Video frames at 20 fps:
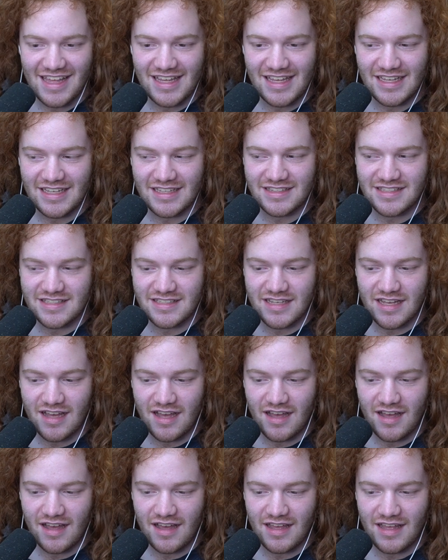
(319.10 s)
It's
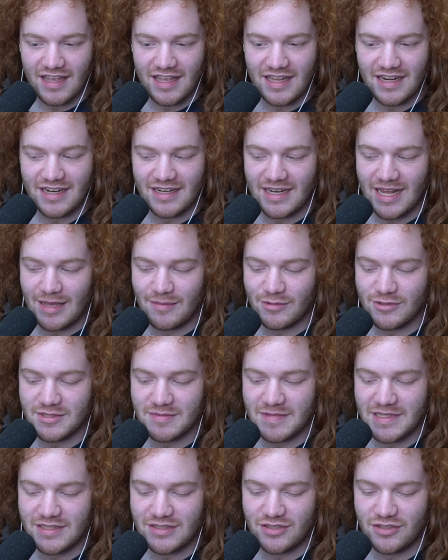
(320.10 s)
uh, it enables
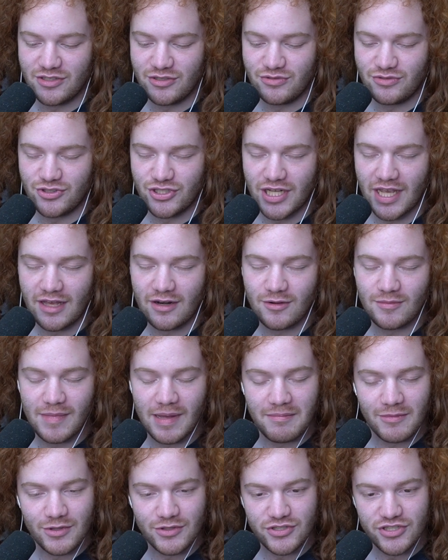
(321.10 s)
me to do channel
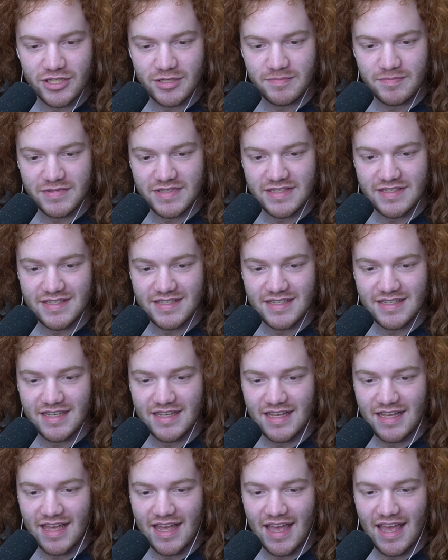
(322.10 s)
memberships
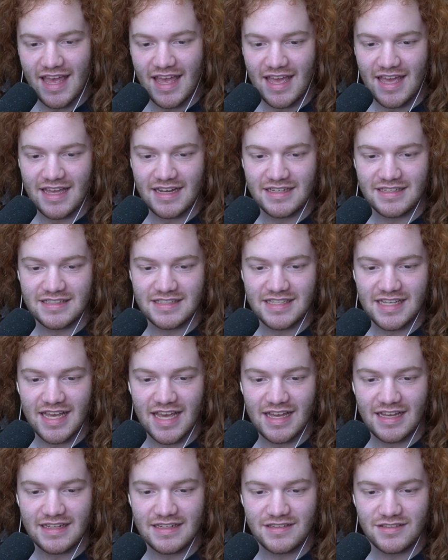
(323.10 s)
and
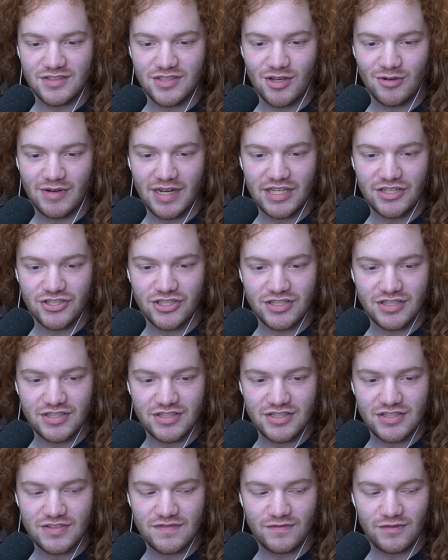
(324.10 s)
get
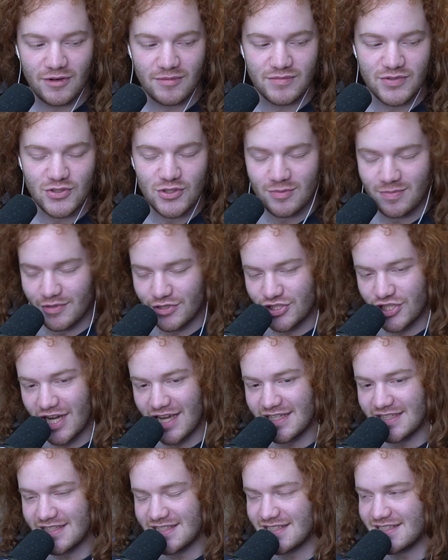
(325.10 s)
donations from Super
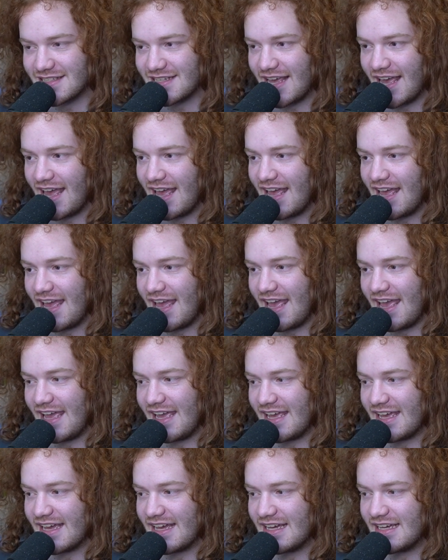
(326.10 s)
Chats
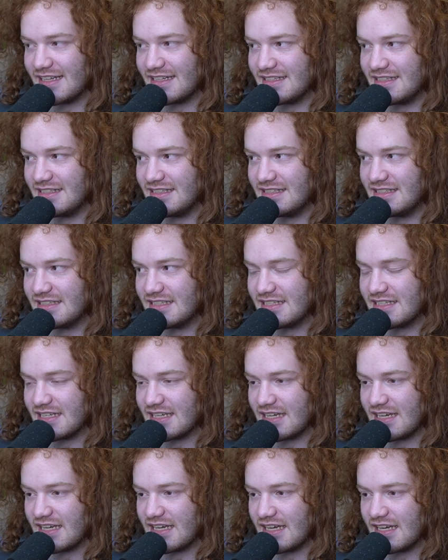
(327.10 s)
and
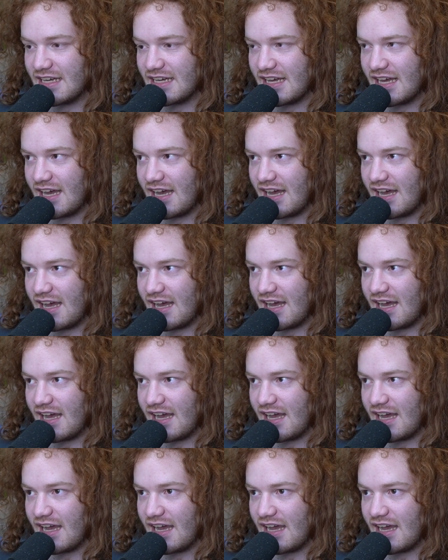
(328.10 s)

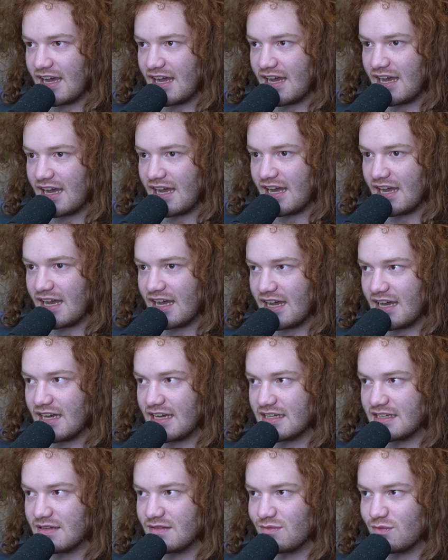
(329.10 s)

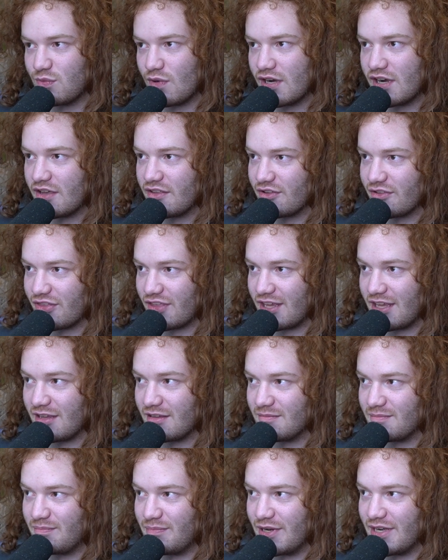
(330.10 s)
uh, one other
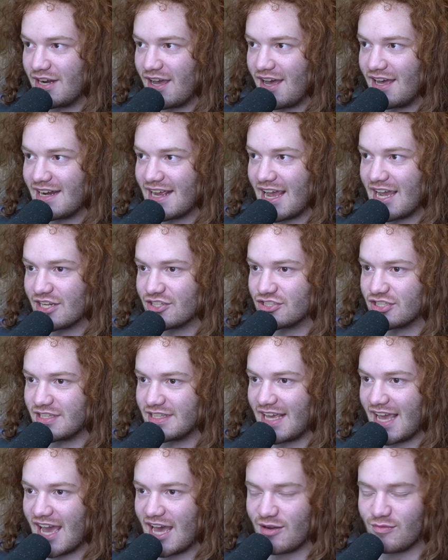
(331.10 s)
thing, but not
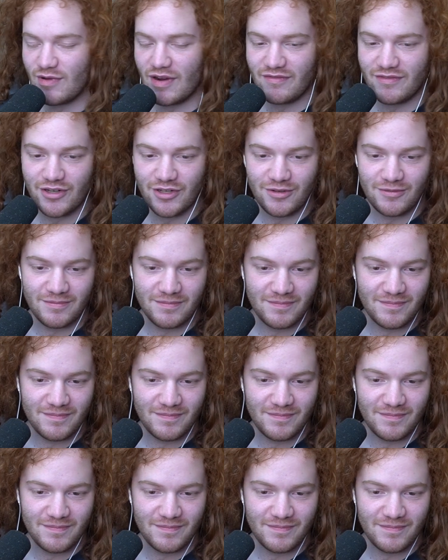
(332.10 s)
actually ad revenue.